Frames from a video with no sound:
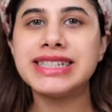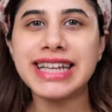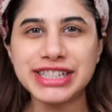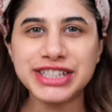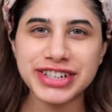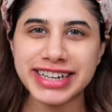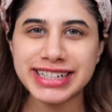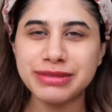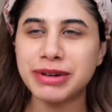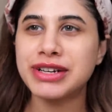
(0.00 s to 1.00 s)

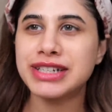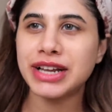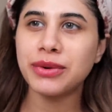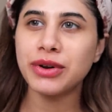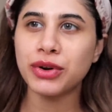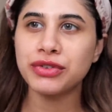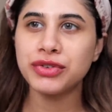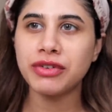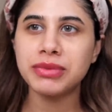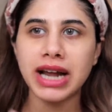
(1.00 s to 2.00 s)
sunscreens because I know a lot of
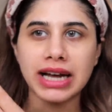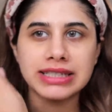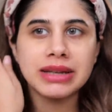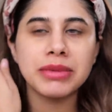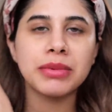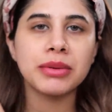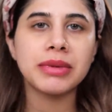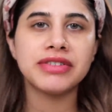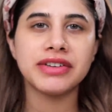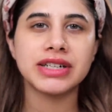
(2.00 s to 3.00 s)
you have been asking me about my
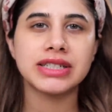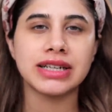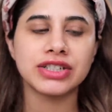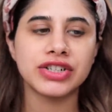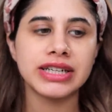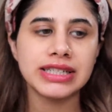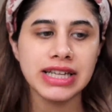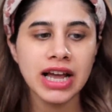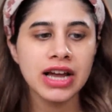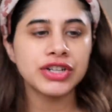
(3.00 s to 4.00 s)
favorite sunscreens
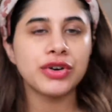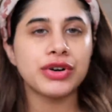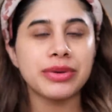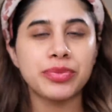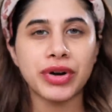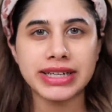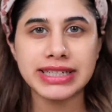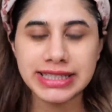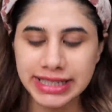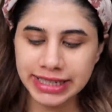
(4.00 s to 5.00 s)
during
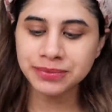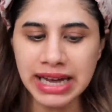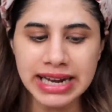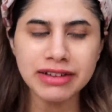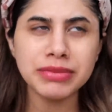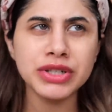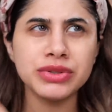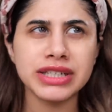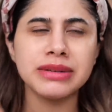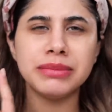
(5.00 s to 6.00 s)
pregnancy. And I've been
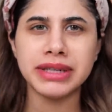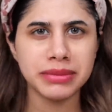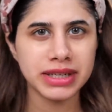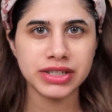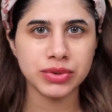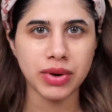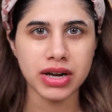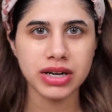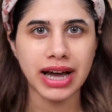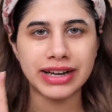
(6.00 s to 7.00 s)
using the Minimalist
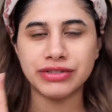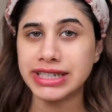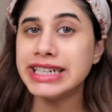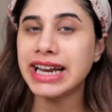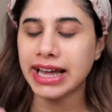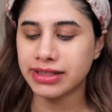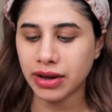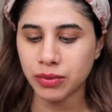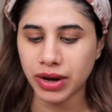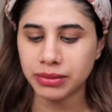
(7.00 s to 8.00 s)
one. I really like
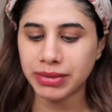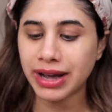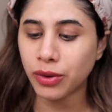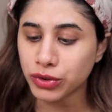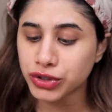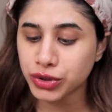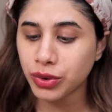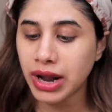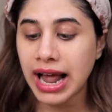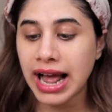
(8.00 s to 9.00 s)
that one. But I
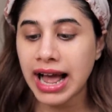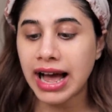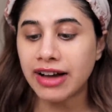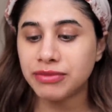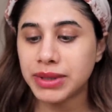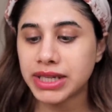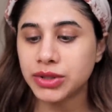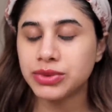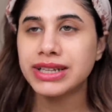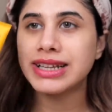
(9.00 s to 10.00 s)
also have been
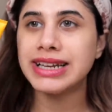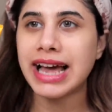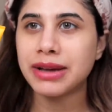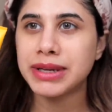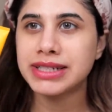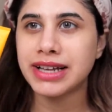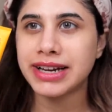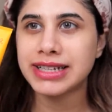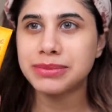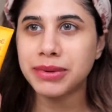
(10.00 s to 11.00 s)
using the Lakme Sun
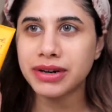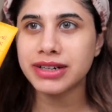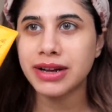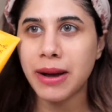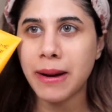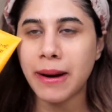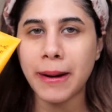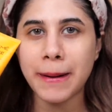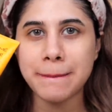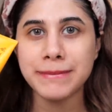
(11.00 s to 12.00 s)
Expert
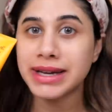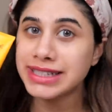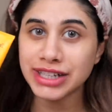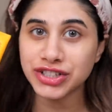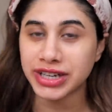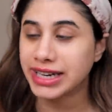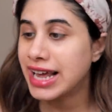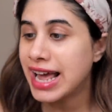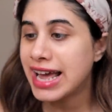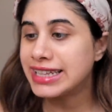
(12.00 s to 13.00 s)
sunscreen.
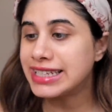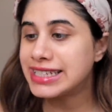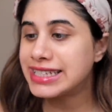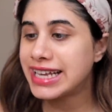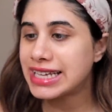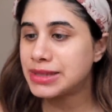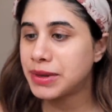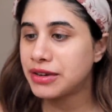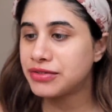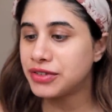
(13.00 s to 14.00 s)
This is the SPF